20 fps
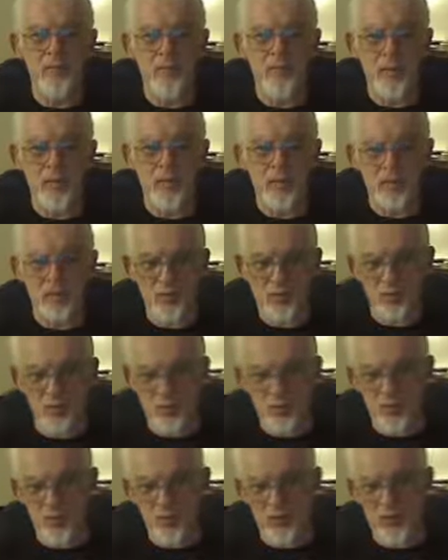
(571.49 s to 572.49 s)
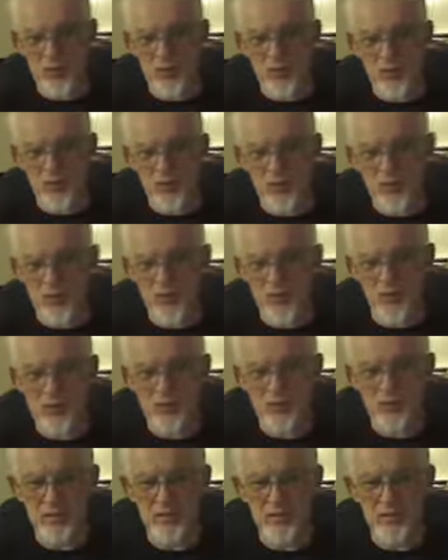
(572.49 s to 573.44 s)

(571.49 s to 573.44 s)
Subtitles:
when I used to work in rehabilitation.